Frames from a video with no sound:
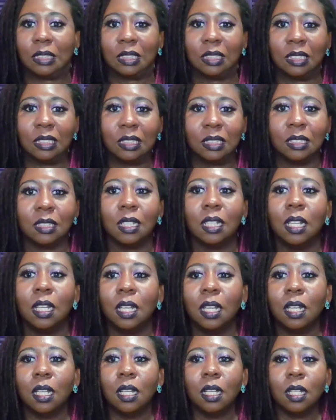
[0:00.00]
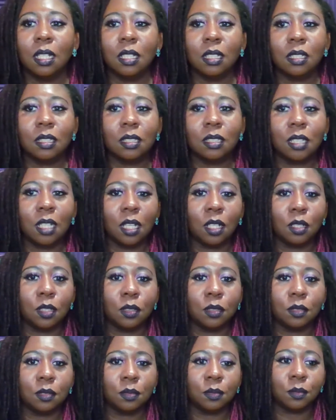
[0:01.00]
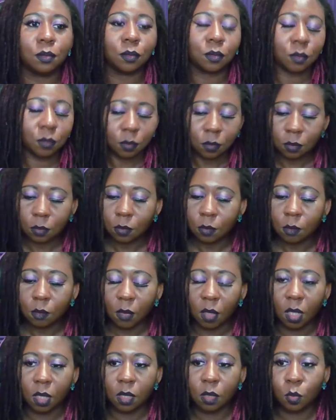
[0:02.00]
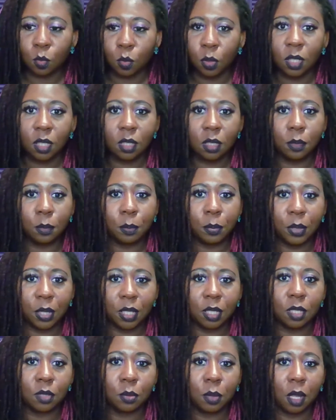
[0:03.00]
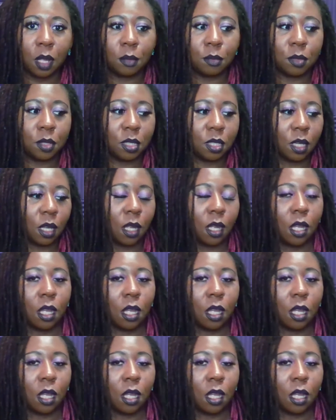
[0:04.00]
Hmm. So one of the biggest problems that I